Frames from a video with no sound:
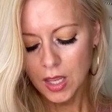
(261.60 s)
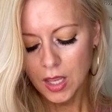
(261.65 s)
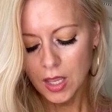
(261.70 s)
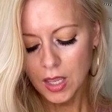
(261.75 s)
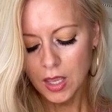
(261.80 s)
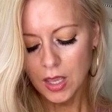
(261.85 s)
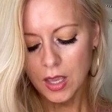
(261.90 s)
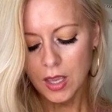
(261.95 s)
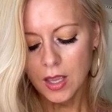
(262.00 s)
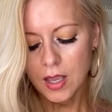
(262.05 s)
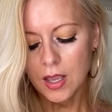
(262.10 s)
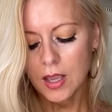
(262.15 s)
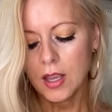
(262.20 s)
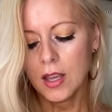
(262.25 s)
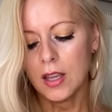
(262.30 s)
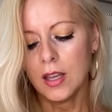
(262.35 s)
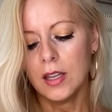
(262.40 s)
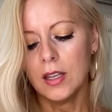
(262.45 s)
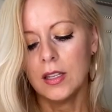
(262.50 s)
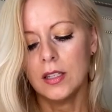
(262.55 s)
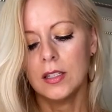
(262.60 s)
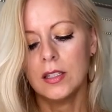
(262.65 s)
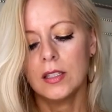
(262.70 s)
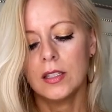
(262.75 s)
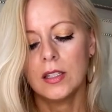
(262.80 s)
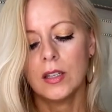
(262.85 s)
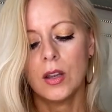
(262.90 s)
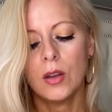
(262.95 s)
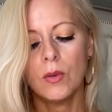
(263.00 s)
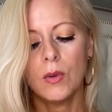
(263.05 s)
And,
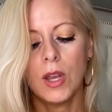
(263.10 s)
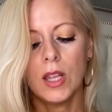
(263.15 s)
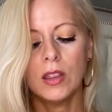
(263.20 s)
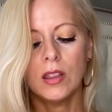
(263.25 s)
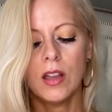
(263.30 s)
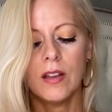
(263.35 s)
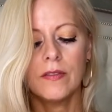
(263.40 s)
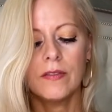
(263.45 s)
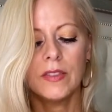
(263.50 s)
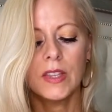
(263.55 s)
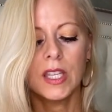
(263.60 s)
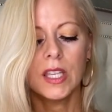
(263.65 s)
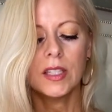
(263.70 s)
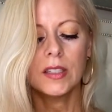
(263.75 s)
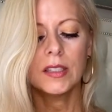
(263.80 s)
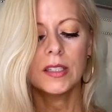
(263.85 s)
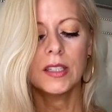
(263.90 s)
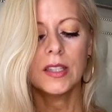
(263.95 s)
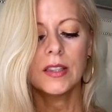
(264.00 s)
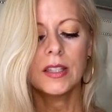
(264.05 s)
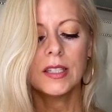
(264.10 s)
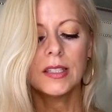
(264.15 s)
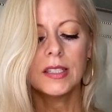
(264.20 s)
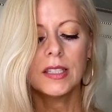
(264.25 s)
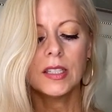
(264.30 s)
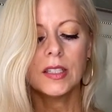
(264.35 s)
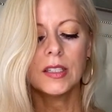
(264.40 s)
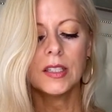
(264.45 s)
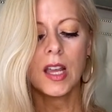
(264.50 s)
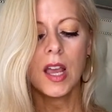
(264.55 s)
oh, I love these. This
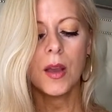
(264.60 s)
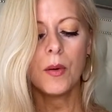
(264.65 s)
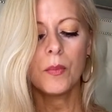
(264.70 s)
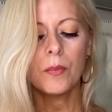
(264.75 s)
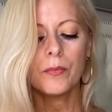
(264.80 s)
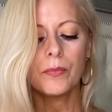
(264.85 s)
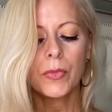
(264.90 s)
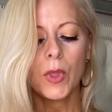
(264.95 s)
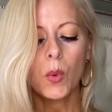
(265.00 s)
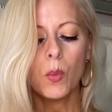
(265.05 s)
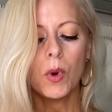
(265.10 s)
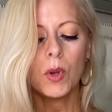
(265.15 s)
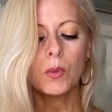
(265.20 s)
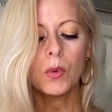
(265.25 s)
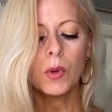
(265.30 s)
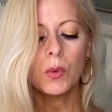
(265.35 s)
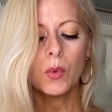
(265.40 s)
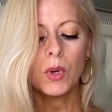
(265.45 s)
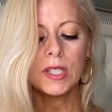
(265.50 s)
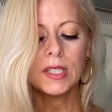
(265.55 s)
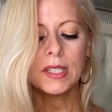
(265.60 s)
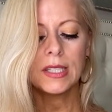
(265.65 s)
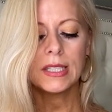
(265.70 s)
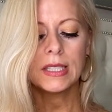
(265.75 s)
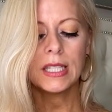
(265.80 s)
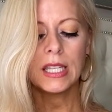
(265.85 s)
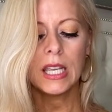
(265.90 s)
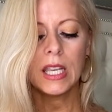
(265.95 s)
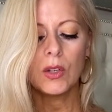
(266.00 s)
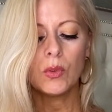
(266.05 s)
is um, 111
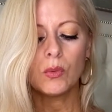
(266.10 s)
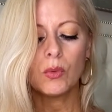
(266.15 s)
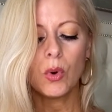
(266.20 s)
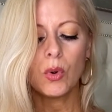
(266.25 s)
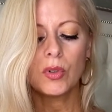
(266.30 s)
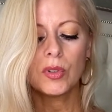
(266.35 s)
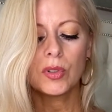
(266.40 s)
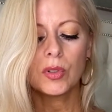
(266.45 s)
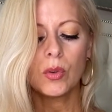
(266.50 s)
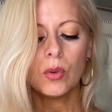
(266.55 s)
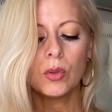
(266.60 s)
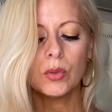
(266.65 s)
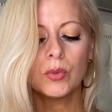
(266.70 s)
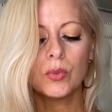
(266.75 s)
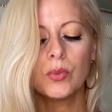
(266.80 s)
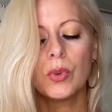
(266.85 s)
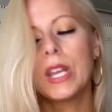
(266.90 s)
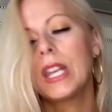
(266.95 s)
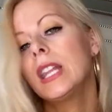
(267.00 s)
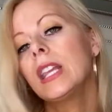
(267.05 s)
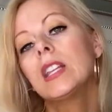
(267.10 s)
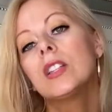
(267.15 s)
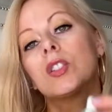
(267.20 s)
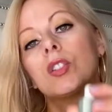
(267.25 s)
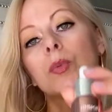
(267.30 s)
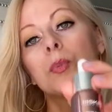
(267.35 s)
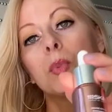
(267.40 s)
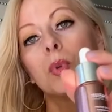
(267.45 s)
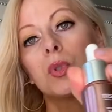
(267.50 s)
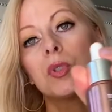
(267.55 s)
Skin Rose Gold
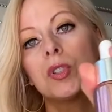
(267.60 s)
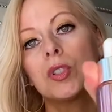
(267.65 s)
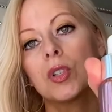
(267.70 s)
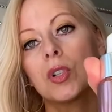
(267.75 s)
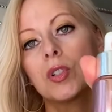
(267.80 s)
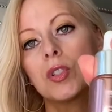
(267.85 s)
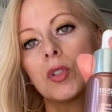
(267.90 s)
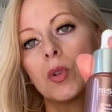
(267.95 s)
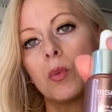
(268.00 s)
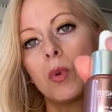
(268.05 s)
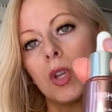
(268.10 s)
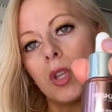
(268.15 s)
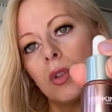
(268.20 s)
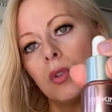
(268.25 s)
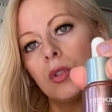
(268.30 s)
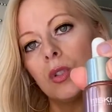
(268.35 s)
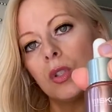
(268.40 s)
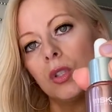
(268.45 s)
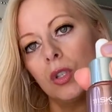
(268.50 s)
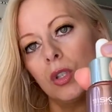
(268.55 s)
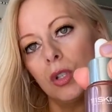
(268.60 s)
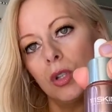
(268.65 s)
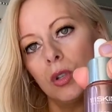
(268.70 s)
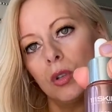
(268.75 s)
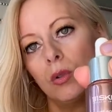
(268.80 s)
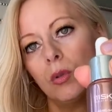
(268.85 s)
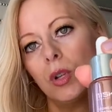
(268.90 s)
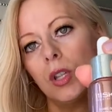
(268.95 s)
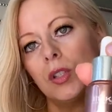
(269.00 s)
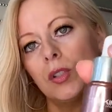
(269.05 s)
Radiance Booster. So what you
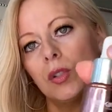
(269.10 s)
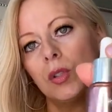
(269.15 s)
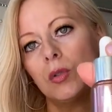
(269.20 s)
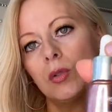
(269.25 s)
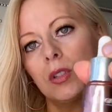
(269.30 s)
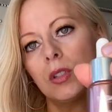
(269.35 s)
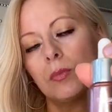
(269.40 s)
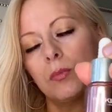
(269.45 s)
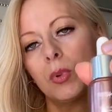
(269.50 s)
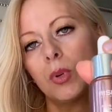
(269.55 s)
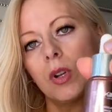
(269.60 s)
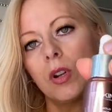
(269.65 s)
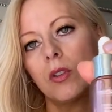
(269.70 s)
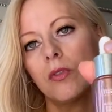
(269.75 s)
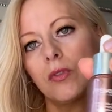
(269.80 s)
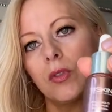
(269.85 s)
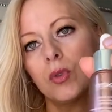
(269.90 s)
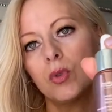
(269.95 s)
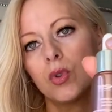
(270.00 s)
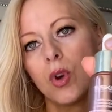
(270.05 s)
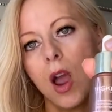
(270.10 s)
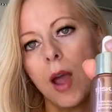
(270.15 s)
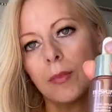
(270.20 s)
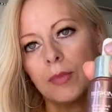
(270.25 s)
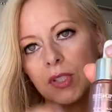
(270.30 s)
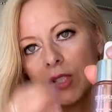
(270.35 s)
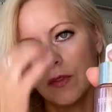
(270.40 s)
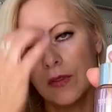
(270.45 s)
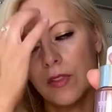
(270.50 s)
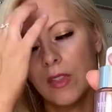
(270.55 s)
do is you put a few
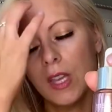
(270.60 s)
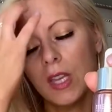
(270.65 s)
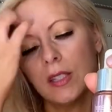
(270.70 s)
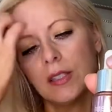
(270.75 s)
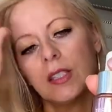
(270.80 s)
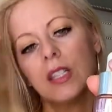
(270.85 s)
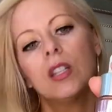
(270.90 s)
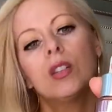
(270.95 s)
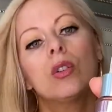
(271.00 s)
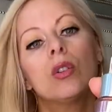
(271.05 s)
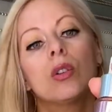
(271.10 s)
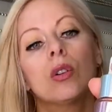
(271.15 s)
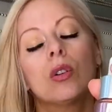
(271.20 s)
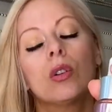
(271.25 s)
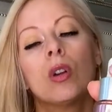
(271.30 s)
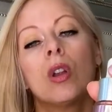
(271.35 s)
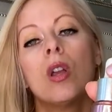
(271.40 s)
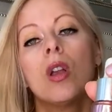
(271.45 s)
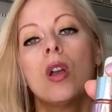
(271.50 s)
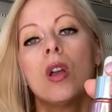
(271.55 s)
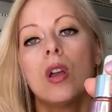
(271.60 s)
drops of this in your